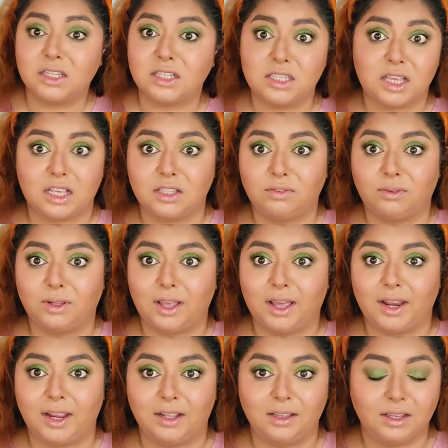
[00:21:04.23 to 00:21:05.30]
successful
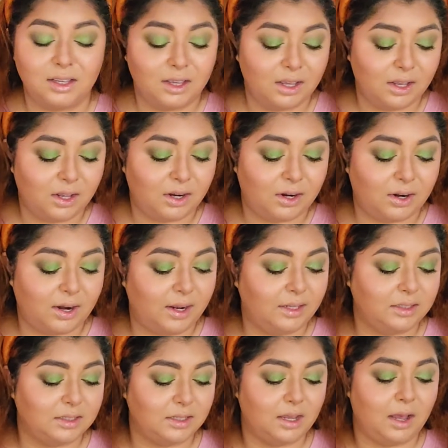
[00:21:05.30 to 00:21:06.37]
at it.
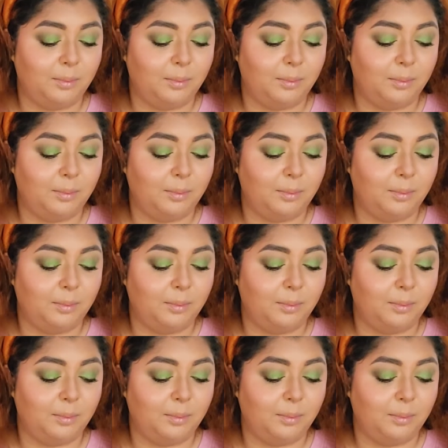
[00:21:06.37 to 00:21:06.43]
Right?